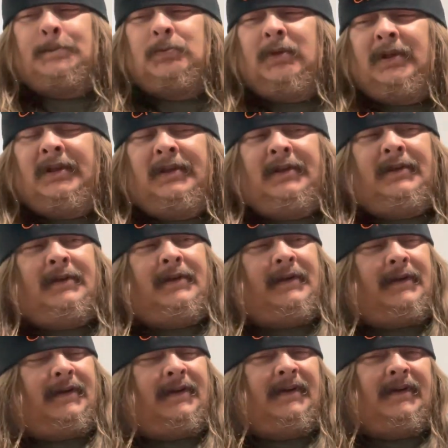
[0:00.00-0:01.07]

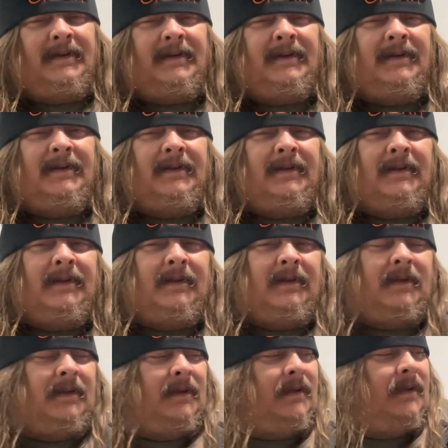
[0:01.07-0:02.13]

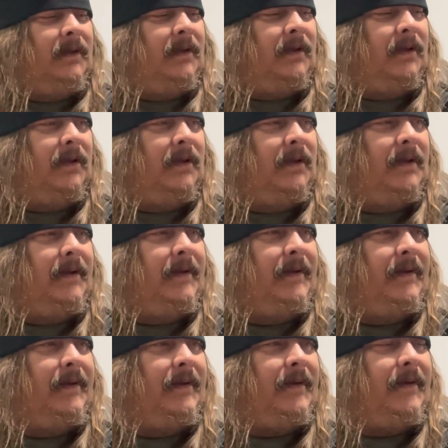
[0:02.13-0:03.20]

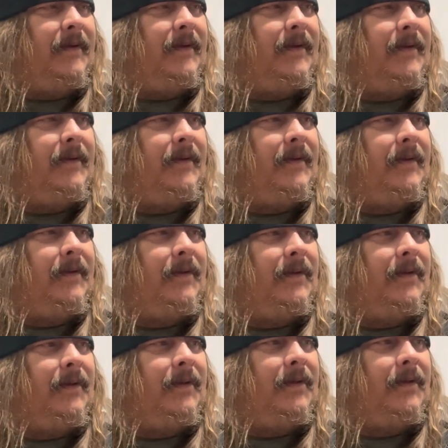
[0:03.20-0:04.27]

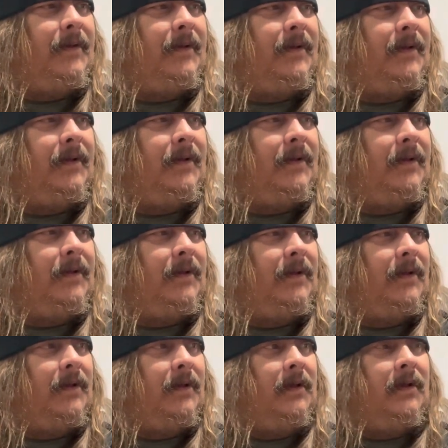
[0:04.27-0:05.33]

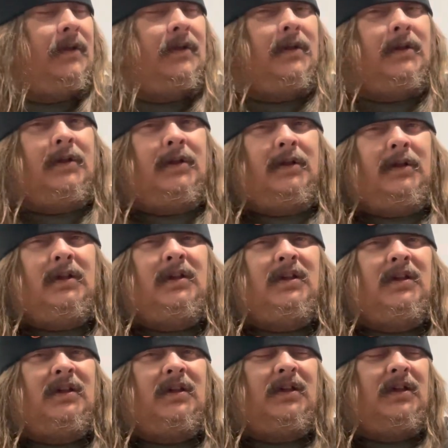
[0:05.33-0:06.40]

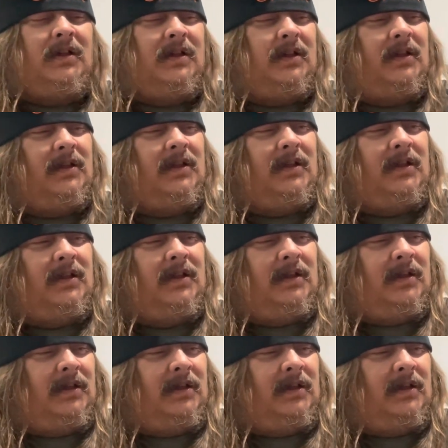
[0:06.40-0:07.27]
The person shown says nothing.